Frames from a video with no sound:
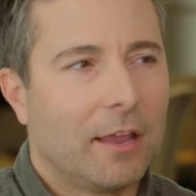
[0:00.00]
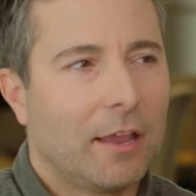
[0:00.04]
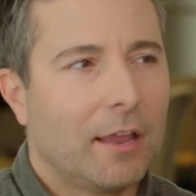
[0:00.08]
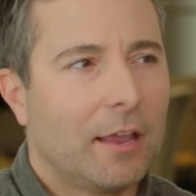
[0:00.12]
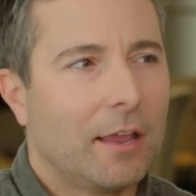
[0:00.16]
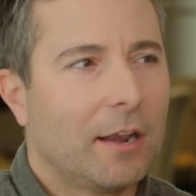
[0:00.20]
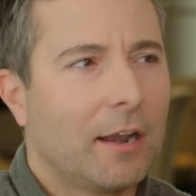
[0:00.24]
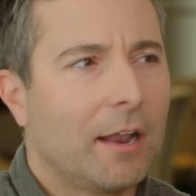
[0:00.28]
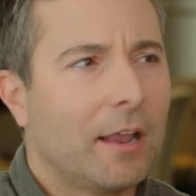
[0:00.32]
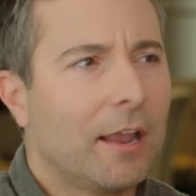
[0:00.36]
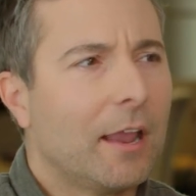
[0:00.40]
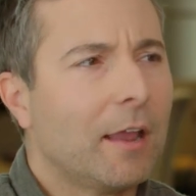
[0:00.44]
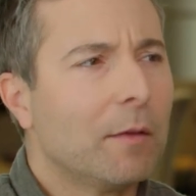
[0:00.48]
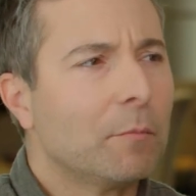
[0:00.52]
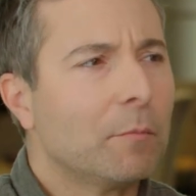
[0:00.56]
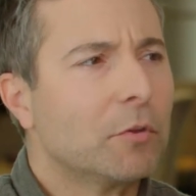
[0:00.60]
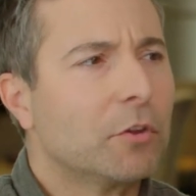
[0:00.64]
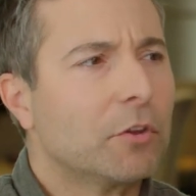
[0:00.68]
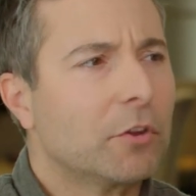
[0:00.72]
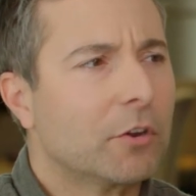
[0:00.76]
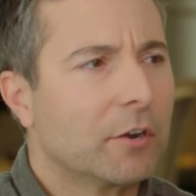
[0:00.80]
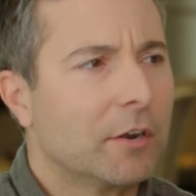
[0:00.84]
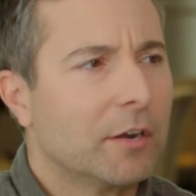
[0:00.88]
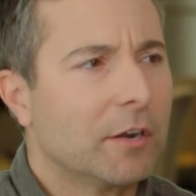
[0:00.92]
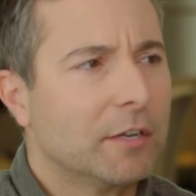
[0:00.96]
And I am
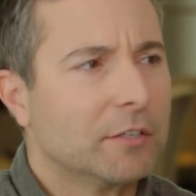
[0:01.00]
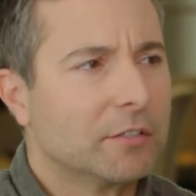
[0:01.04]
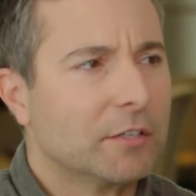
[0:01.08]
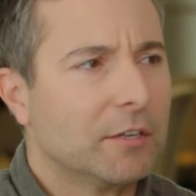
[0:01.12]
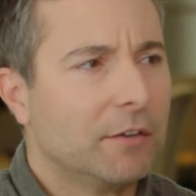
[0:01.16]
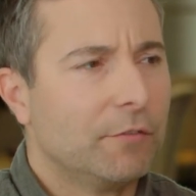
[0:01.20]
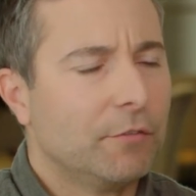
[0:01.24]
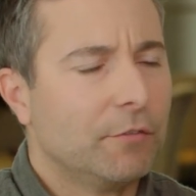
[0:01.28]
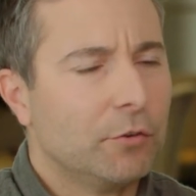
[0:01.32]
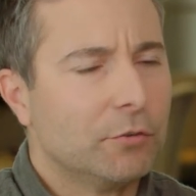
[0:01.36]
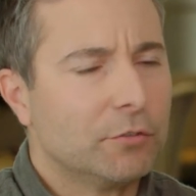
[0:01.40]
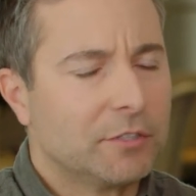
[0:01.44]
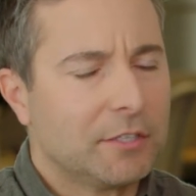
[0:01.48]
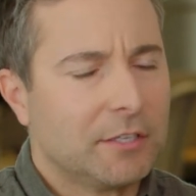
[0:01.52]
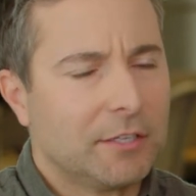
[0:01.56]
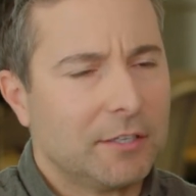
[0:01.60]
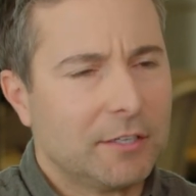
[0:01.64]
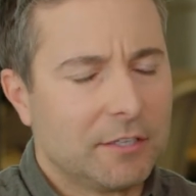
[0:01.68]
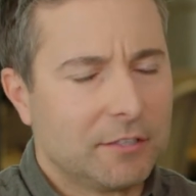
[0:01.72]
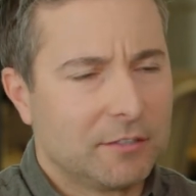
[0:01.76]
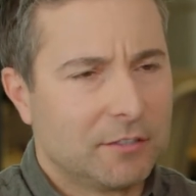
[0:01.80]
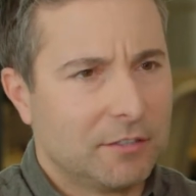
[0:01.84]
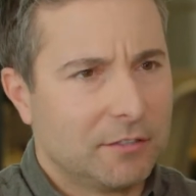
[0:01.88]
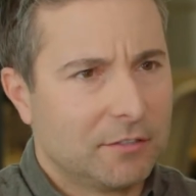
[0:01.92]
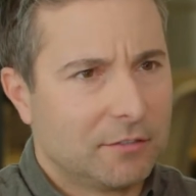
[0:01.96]
curious if you see
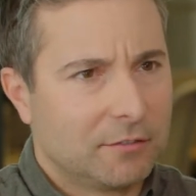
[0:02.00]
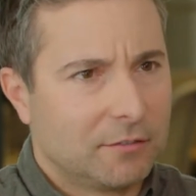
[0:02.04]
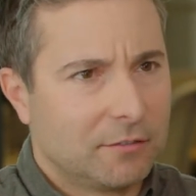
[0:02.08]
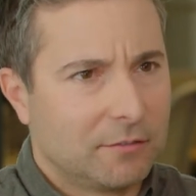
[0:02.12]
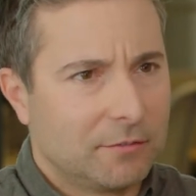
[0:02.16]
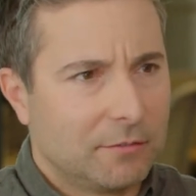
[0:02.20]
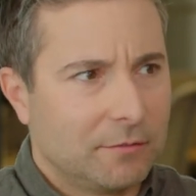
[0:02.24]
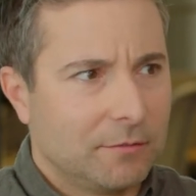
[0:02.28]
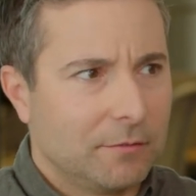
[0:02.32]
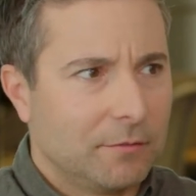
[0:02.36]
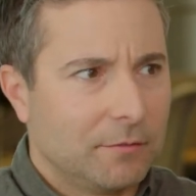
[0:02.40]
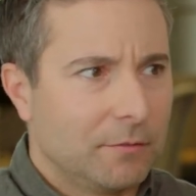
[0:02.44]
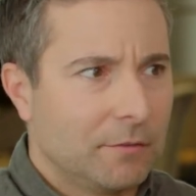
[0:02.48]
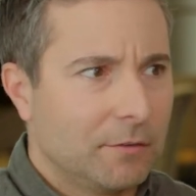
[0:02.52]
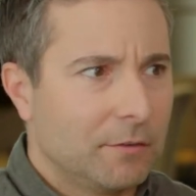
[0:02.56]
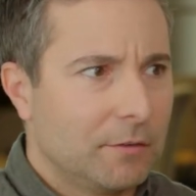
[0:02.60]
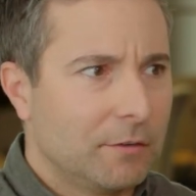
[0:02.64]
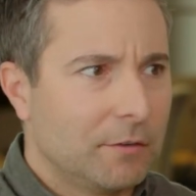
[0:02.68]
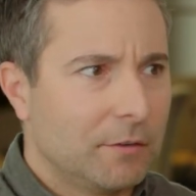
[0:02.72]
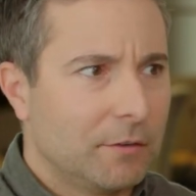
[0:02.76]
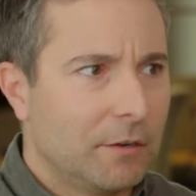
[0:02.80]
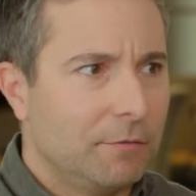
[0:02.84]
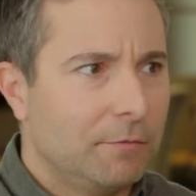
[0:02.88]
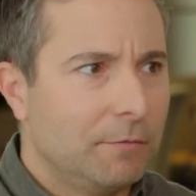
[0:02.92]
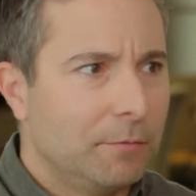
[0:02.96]
this as
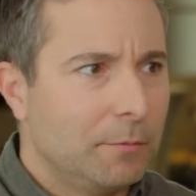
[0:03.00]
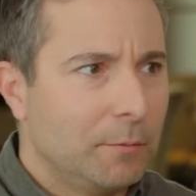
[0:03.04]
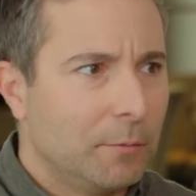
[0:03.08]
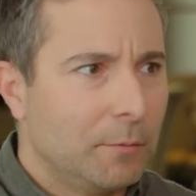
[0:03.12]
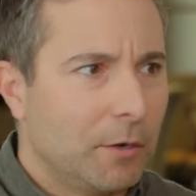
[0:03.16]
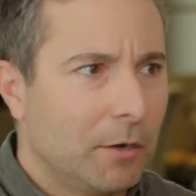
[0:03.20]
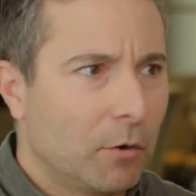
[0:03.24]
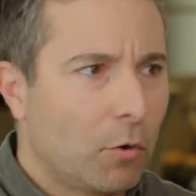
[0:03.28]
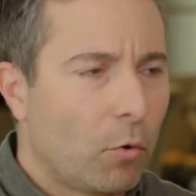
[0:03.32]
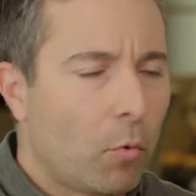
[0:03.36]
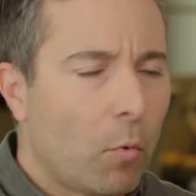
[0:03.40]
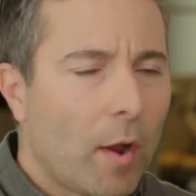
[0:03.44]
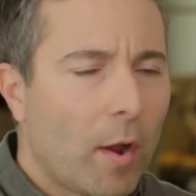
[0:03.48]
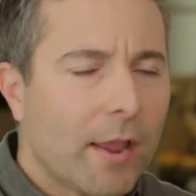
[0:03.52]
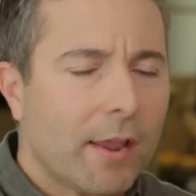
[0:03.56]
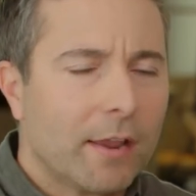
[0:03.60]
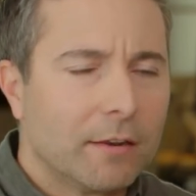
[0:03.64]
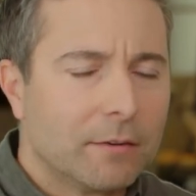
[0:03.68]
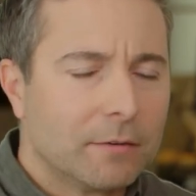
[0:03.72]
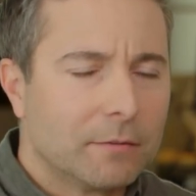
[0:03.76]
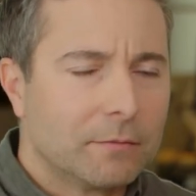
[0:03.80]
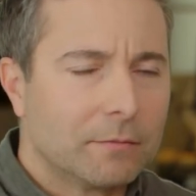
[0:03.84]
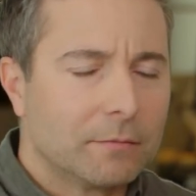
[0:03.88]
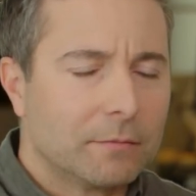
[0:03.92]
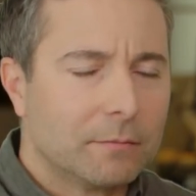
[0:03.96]
a
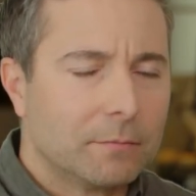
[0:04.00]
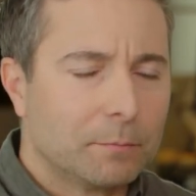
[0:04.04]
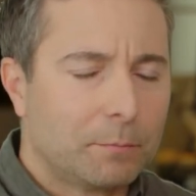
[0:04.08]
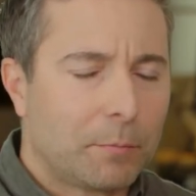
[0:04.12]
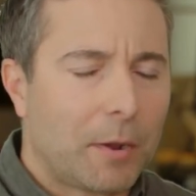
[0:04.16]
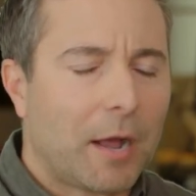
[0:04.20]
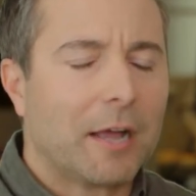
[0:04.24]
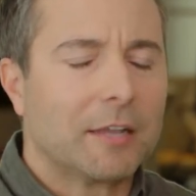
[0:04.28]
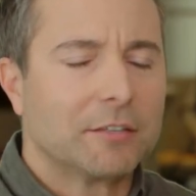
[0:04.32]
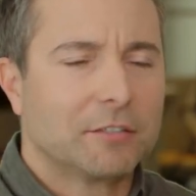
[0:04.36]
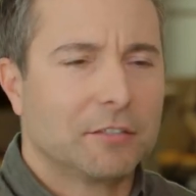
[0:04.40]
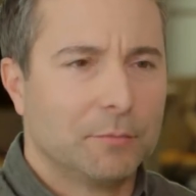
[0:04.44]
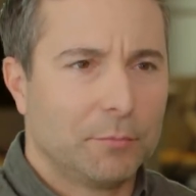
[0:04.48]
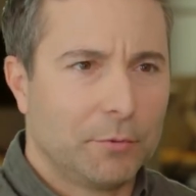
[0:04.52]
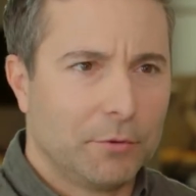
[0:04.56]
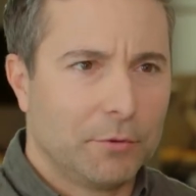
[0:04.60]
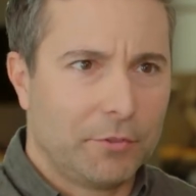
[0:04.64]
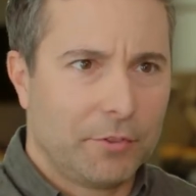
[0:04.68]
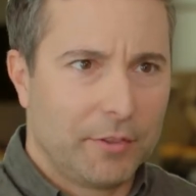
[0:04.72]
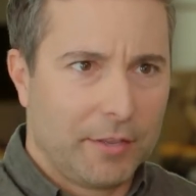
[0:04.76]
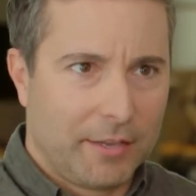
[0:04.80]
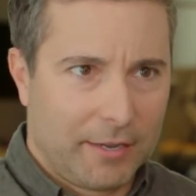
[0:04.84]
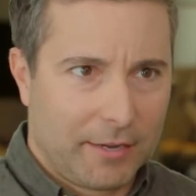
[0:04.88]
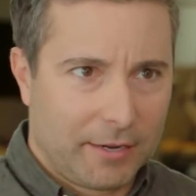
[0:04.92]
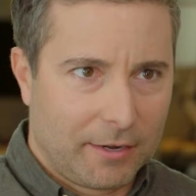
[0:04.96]
quite possible
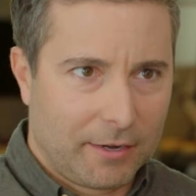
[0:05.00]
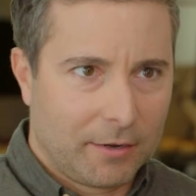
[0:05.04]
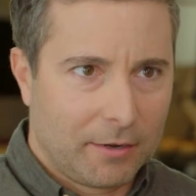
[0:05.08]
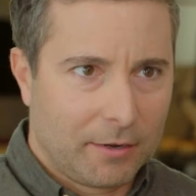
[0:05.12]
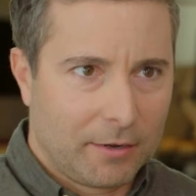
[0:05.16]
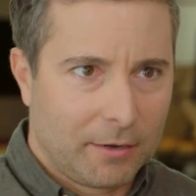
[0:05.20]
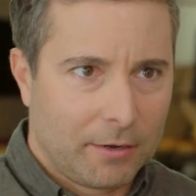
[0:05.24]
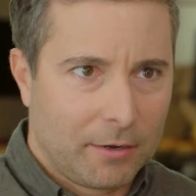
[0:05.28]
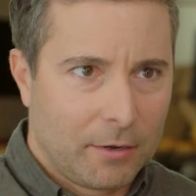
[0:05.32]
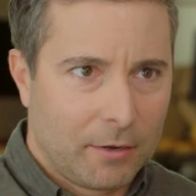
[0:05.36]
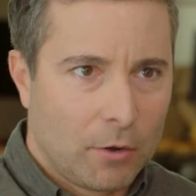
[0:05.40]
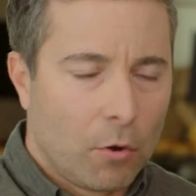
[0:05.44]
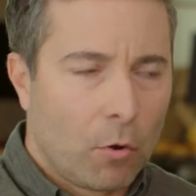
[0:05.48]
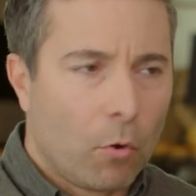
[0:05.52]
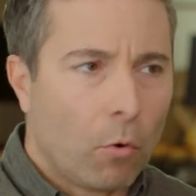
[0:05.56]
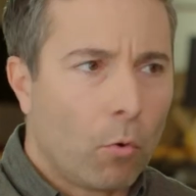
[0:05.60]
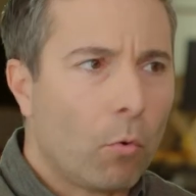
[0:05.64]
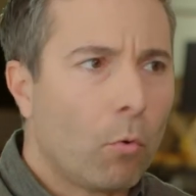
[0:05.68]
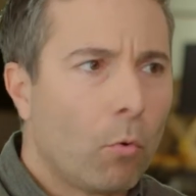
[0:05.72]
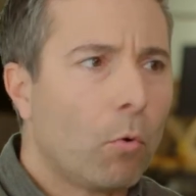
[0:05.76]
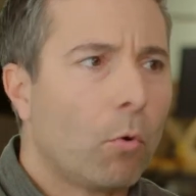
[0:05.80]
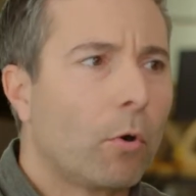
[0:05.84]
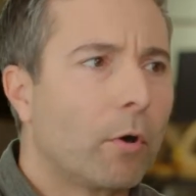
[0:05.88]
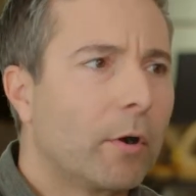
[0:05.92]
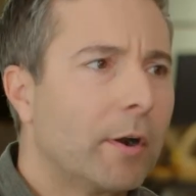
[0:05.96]
thing,
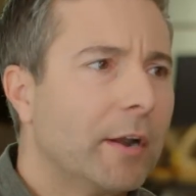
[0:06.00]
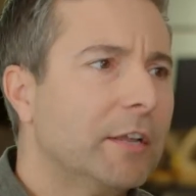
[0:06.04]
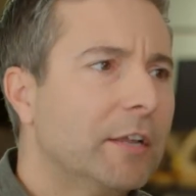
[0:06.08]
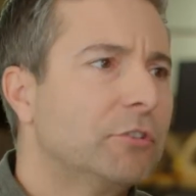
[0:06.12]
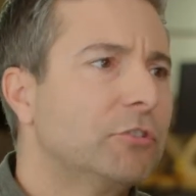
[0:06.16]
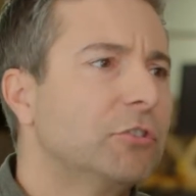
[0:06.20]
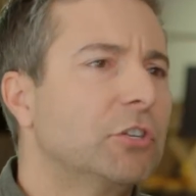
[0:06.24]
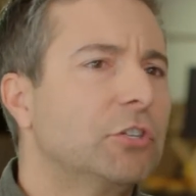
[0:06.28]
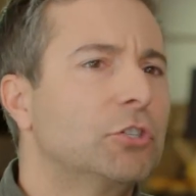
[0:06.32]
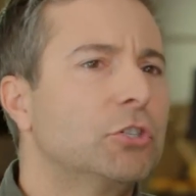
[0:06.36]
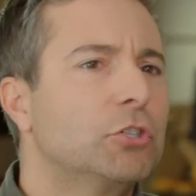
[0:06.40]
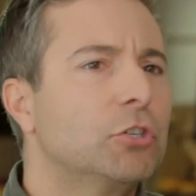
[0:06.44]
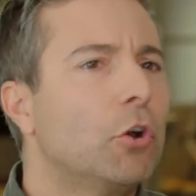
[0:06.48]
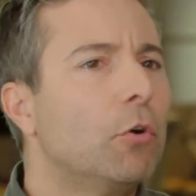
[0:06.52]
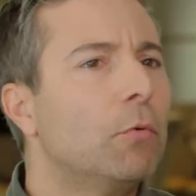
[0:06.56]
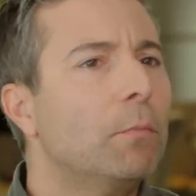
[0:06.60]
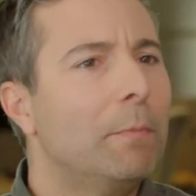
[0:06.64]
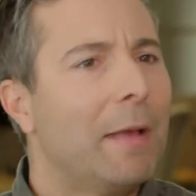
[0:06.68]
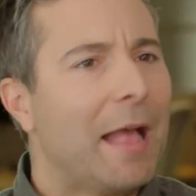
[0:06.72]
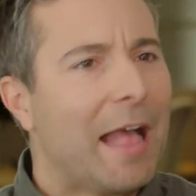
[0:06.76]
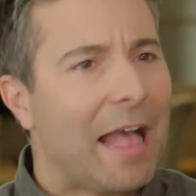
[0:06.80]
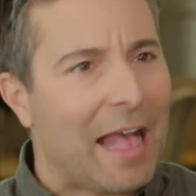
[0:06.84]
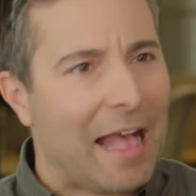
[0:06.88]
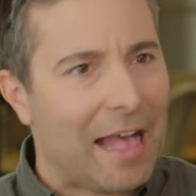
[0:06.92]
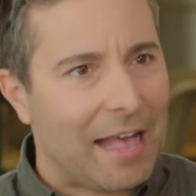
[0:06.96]
or it's just so
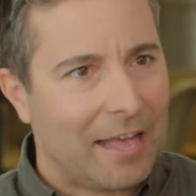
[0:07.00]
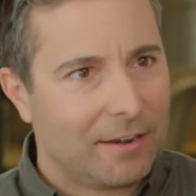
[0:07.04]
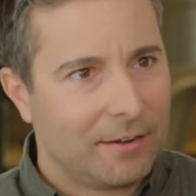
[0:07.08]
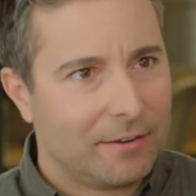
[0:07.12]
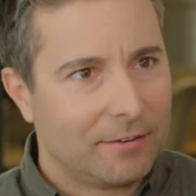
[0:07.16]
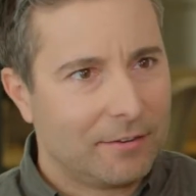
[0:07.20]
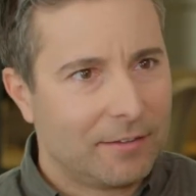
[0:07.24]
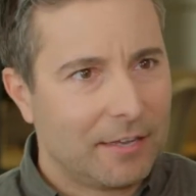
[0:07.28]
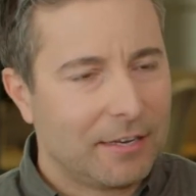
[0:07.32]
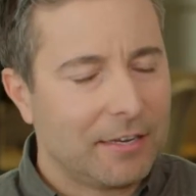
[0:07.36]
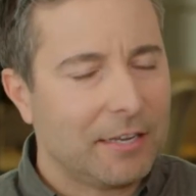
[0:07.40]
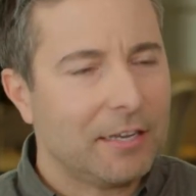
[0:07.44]
bad that